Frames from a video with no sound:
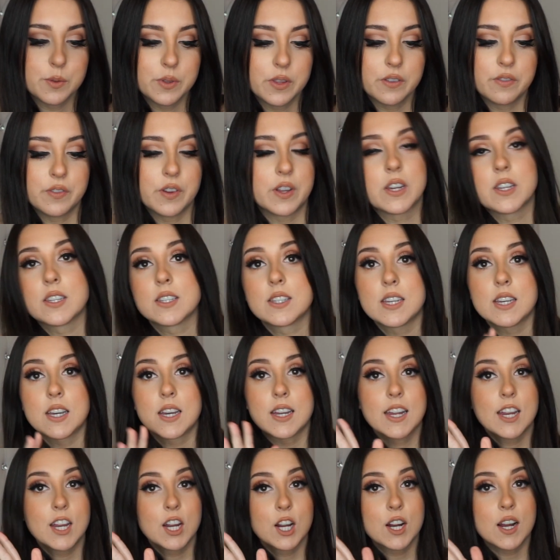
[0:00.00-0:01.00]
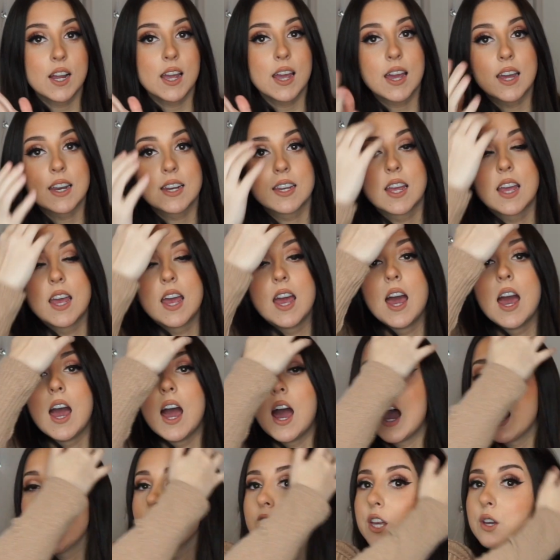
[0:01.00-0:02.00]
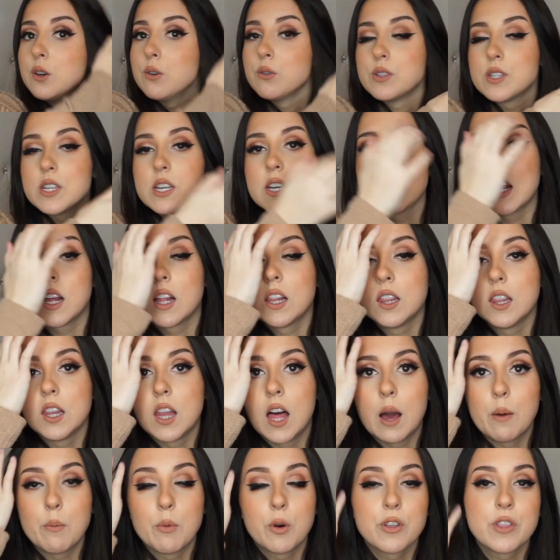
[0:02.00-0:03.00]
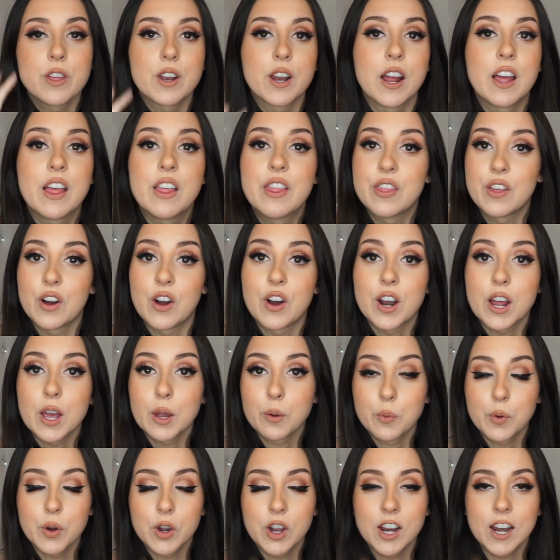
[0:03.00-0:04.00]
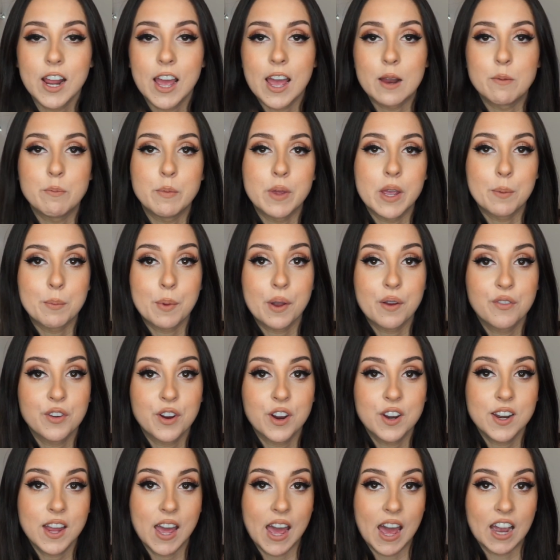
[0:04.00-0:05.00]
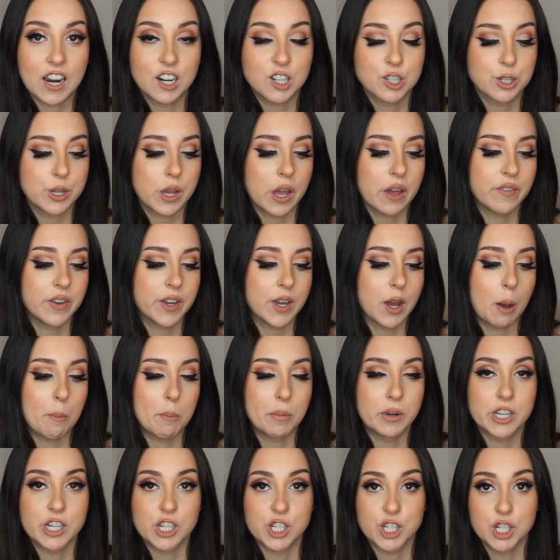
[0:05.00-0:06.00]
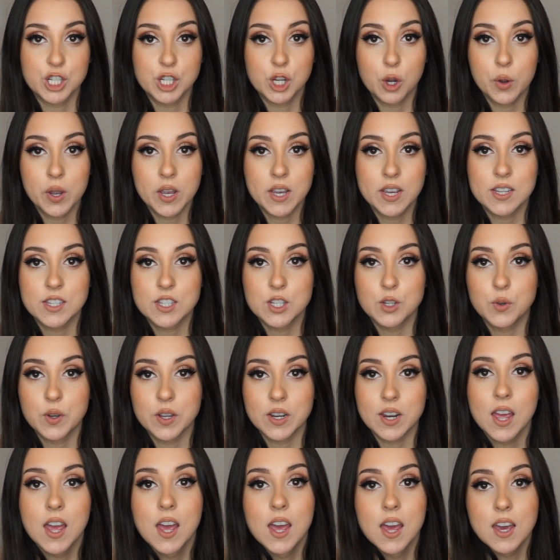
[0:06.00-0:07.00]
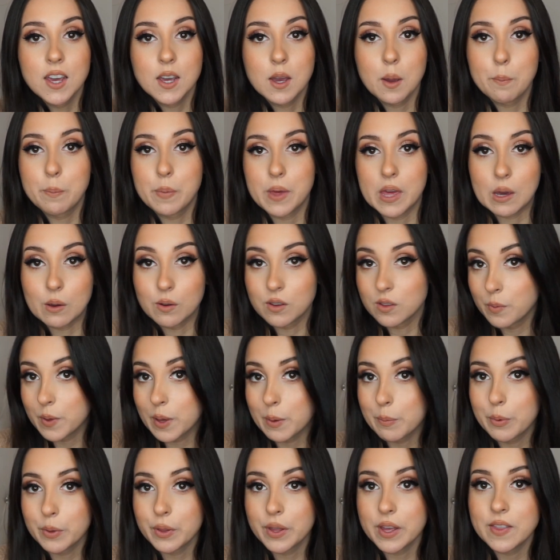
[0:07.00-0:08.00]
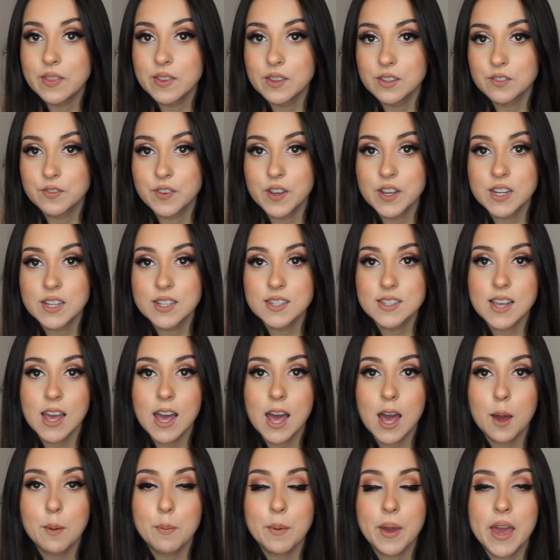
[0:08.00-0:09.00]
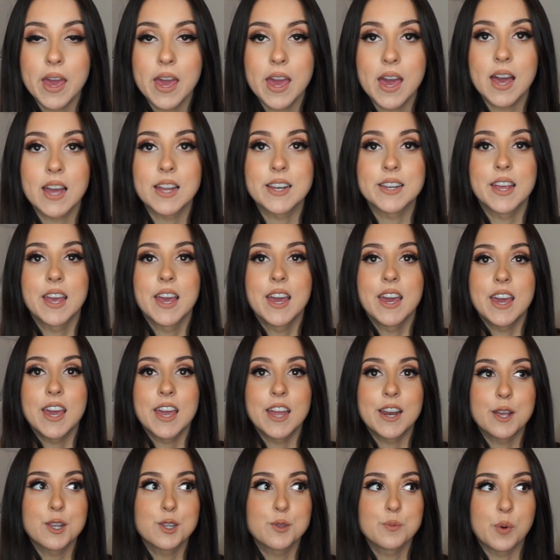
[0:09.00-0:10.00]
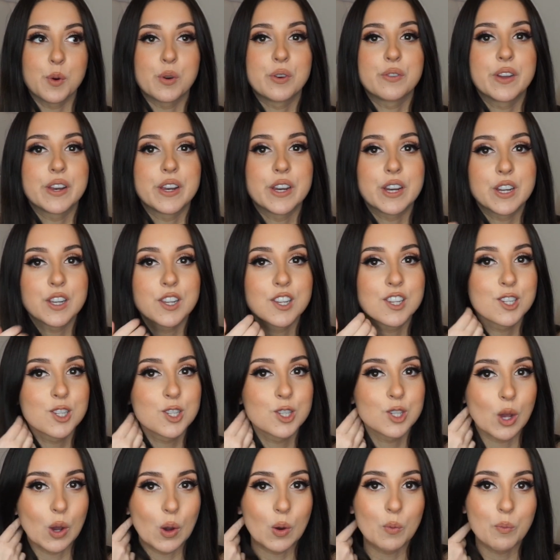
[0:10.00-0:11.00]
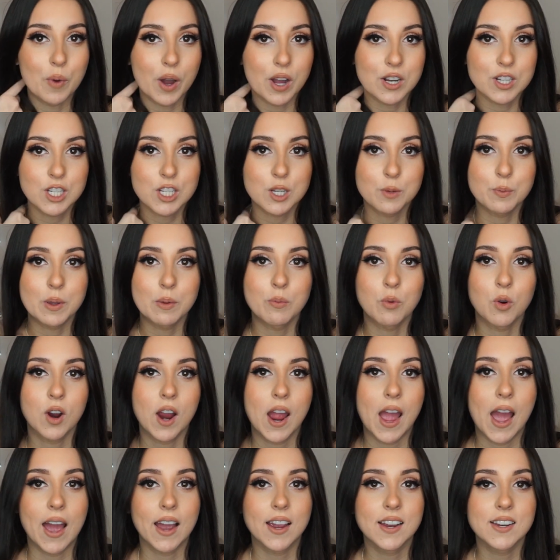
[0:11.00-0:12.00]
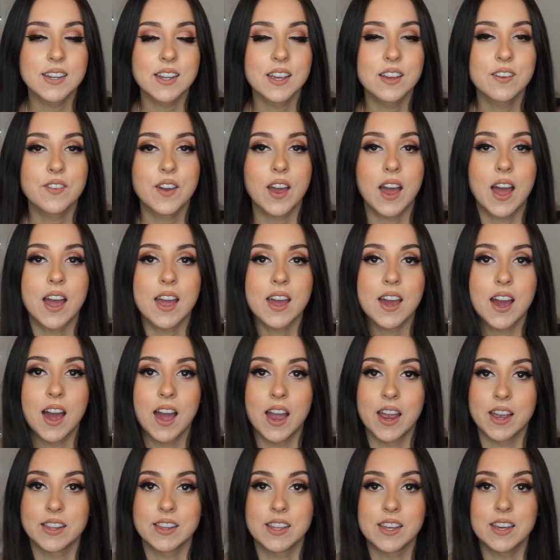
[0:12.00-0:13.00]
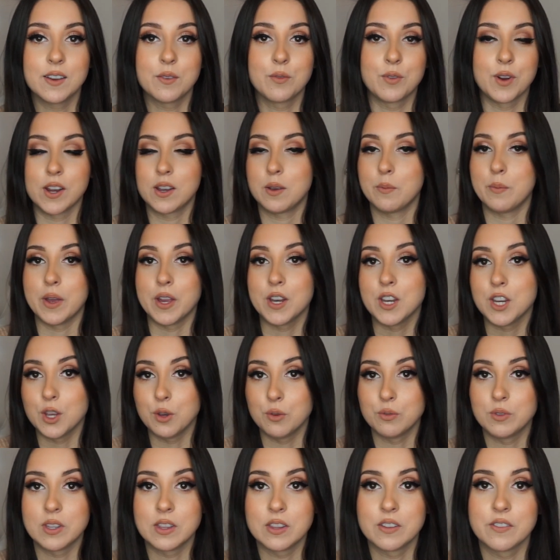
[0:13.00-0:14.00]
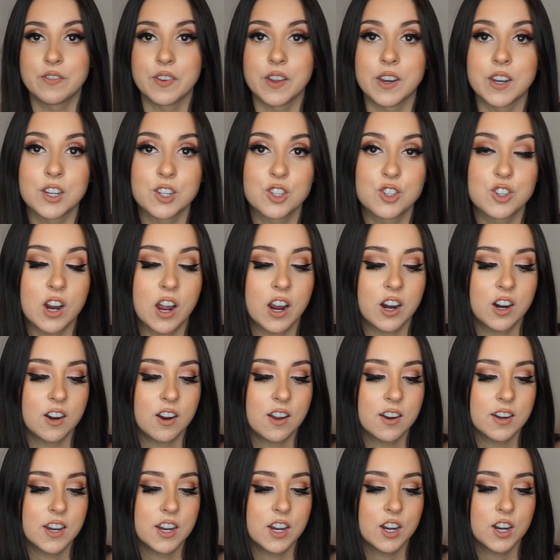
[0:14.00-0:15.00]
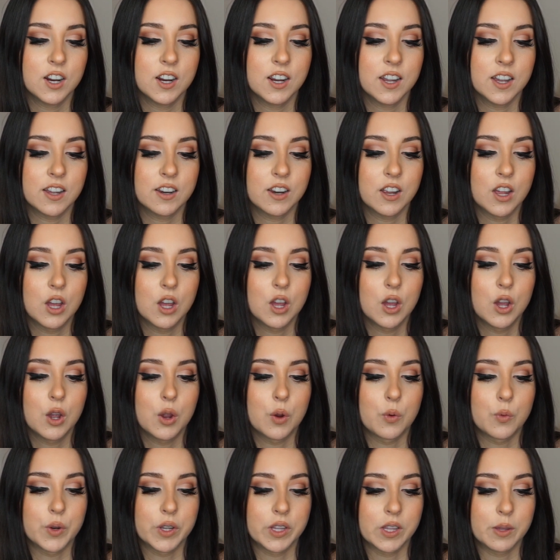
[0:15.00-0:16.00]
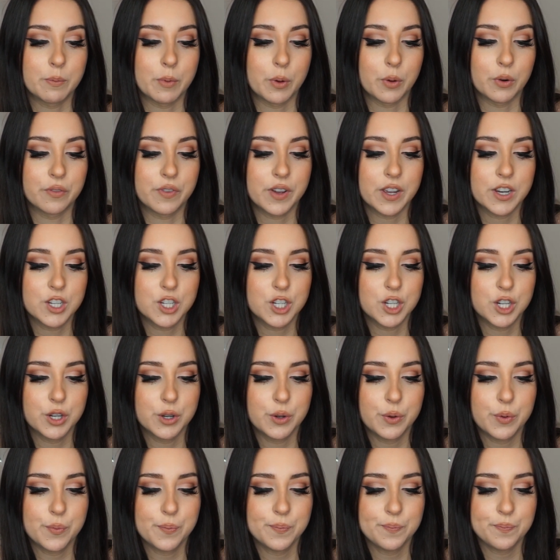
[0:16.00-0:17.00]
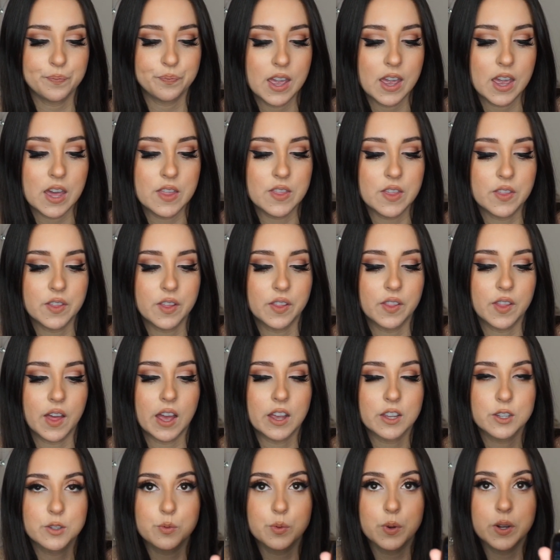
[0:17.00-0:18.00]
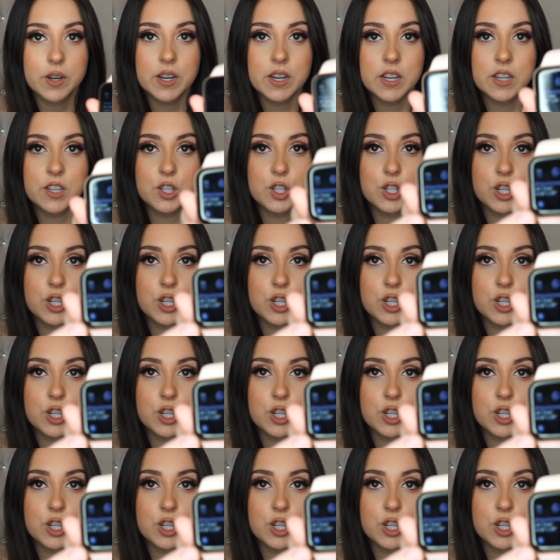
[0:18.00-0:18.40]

with the fitness thing on here, and I use it a lot more than I thought I would. And me and my friend actually have a competition going because you can compete with people in this fitness app, and it has motivated us so much to be more active. I highly recommend using the fitness tracker on here. It really motivates you. And then the last one is